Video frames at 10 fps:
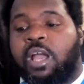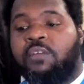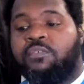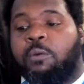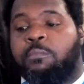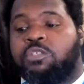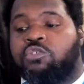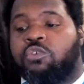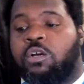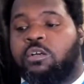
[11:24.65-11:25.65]
I felt much
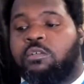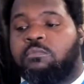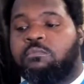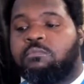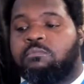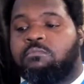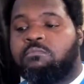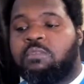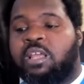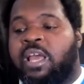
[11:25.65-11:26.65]
stronger,
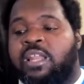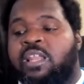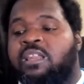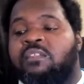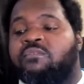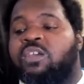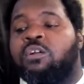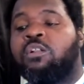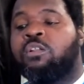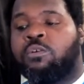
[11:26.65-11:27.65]
and I didn't
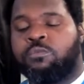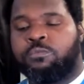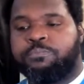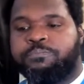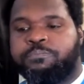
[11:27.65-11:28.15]
feel alone.